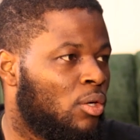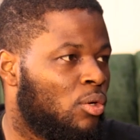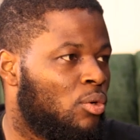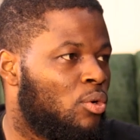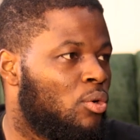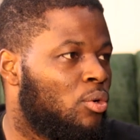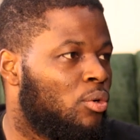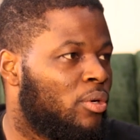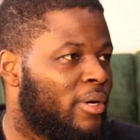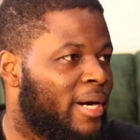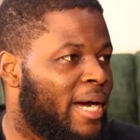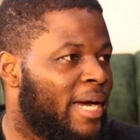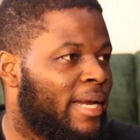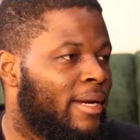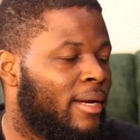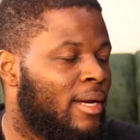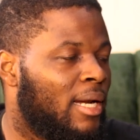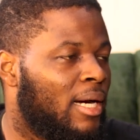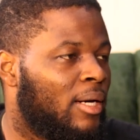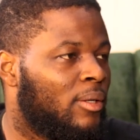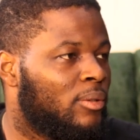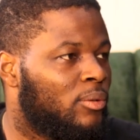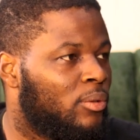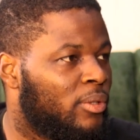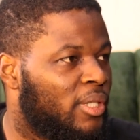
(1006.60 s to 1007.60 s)
goal right
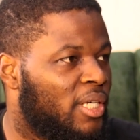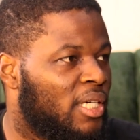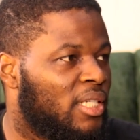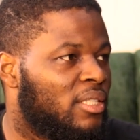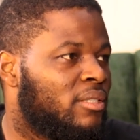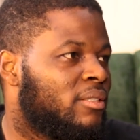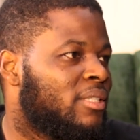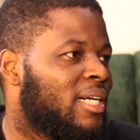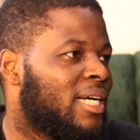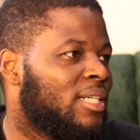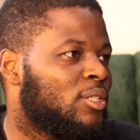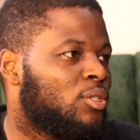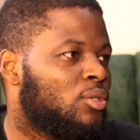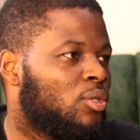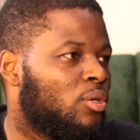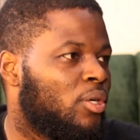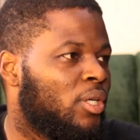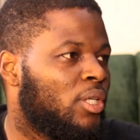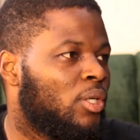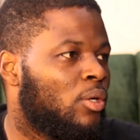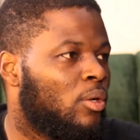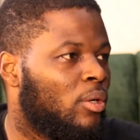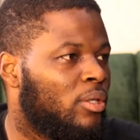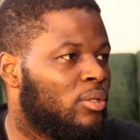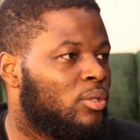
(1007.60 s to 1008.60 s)
now, to get a trash
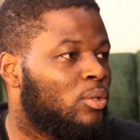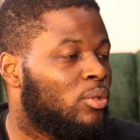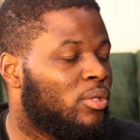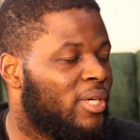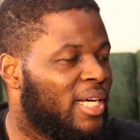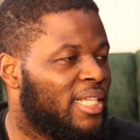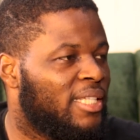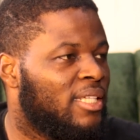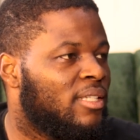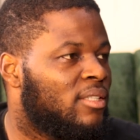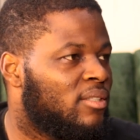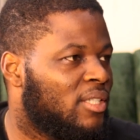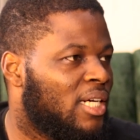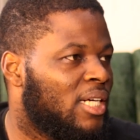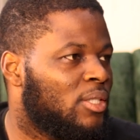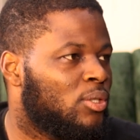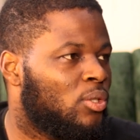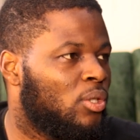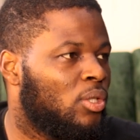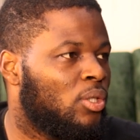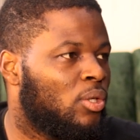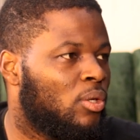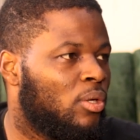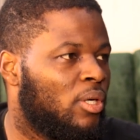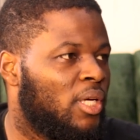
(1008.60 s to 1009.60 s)
coin
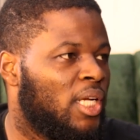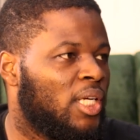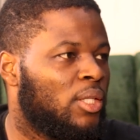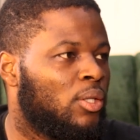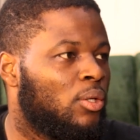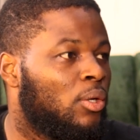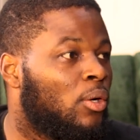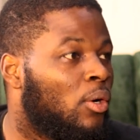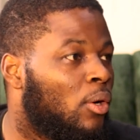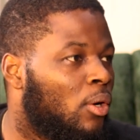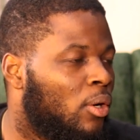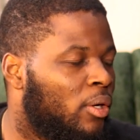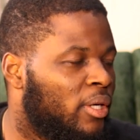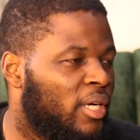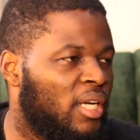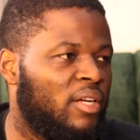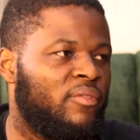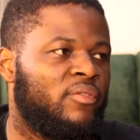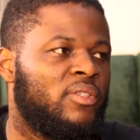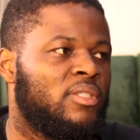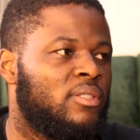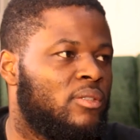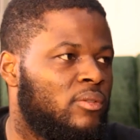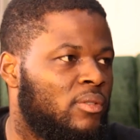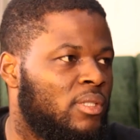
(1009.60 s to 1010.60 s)
collector on
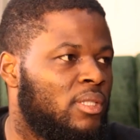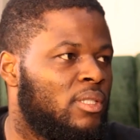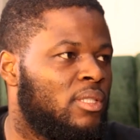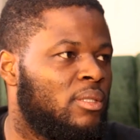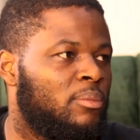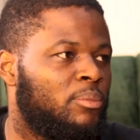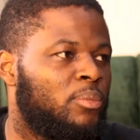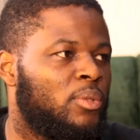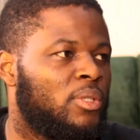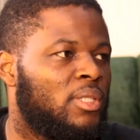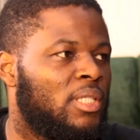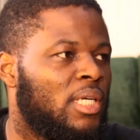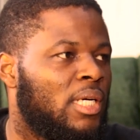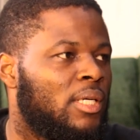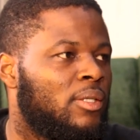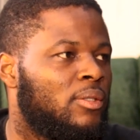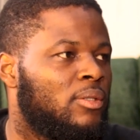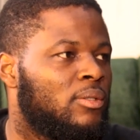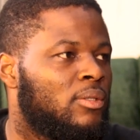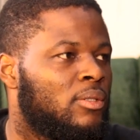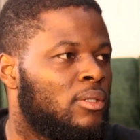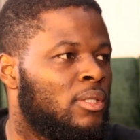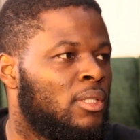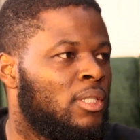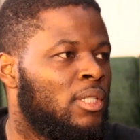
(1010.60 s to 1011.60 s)
every street in Port
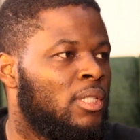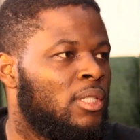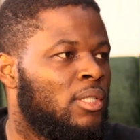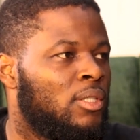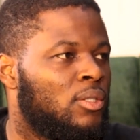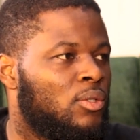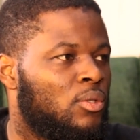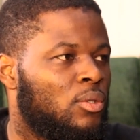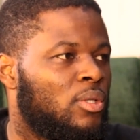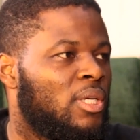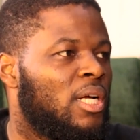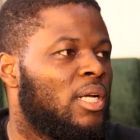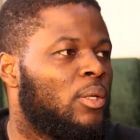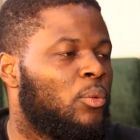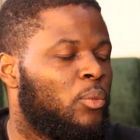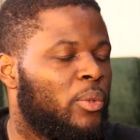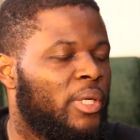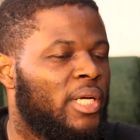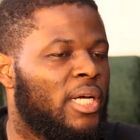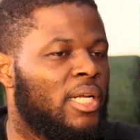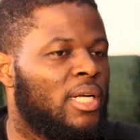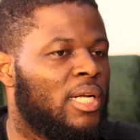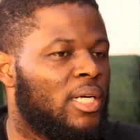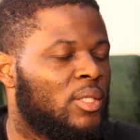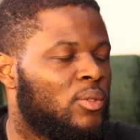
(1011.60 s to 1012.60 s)
Harcourt, so that we
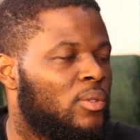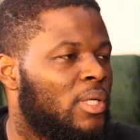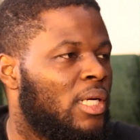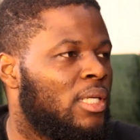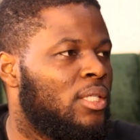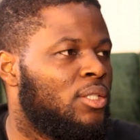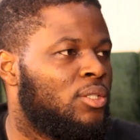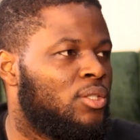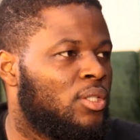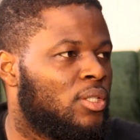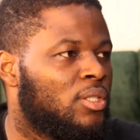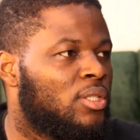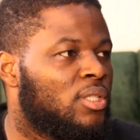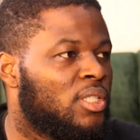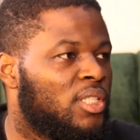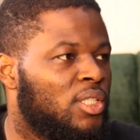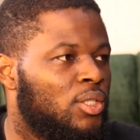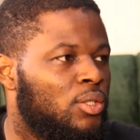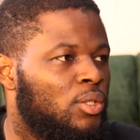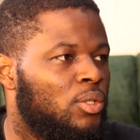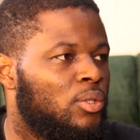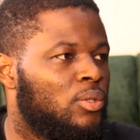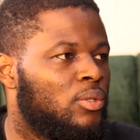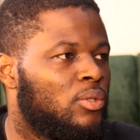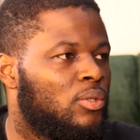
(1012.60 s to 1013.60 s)
can actually just
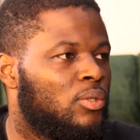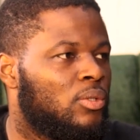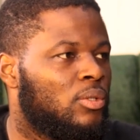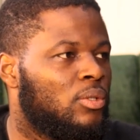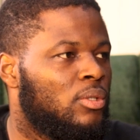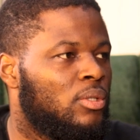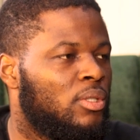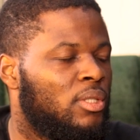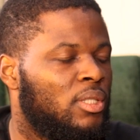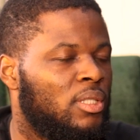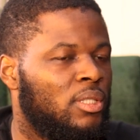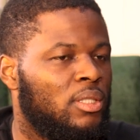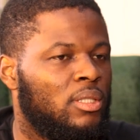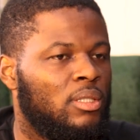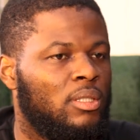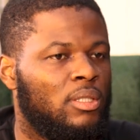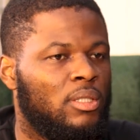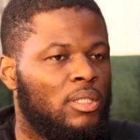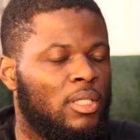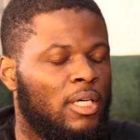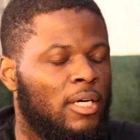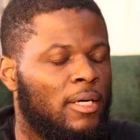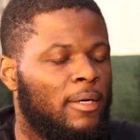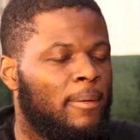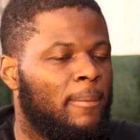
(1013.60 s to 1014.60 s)
reduce the
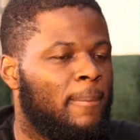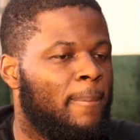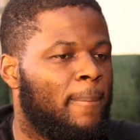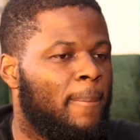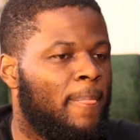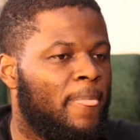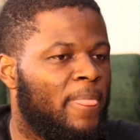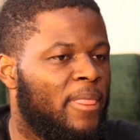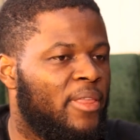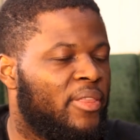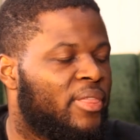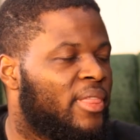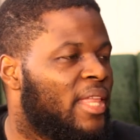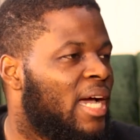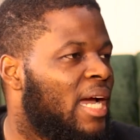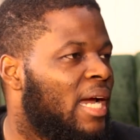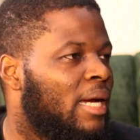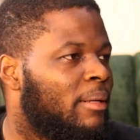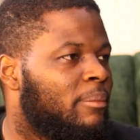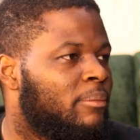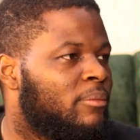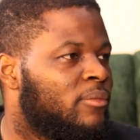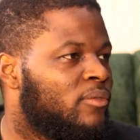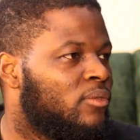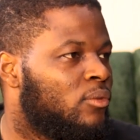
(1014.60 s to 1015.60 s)

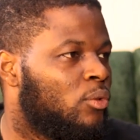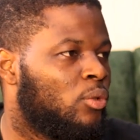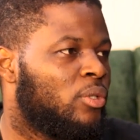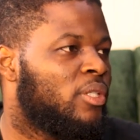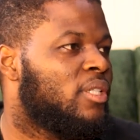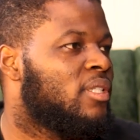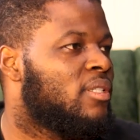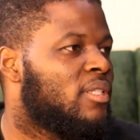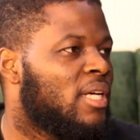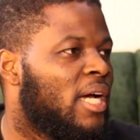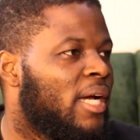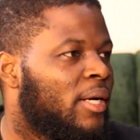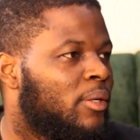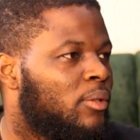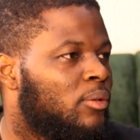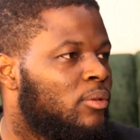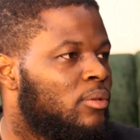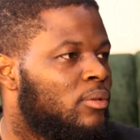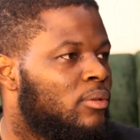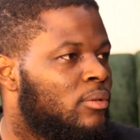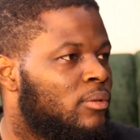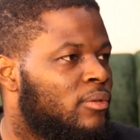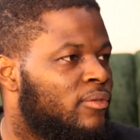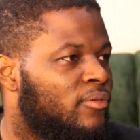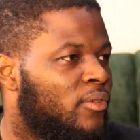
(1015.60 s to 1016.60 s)
time to
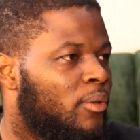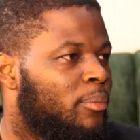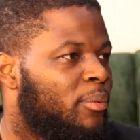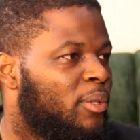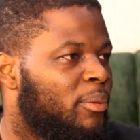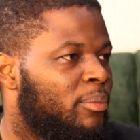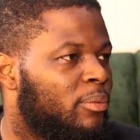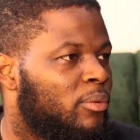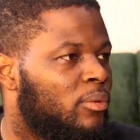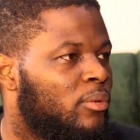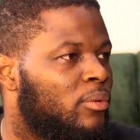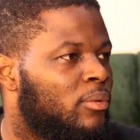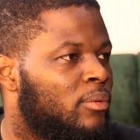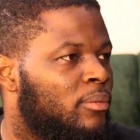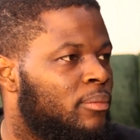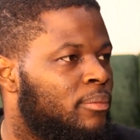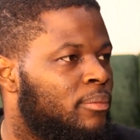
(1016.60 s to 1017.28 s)
recycle for people.